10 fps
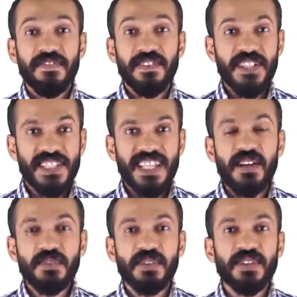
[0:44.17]
first
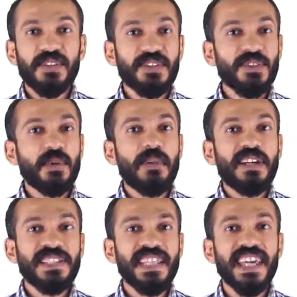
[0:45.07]
sound we're going to talk
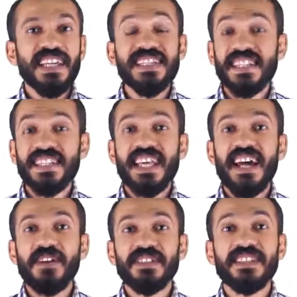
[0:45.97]
about today is the
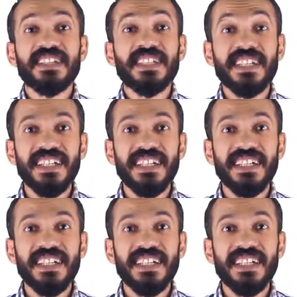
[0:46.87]
sound k.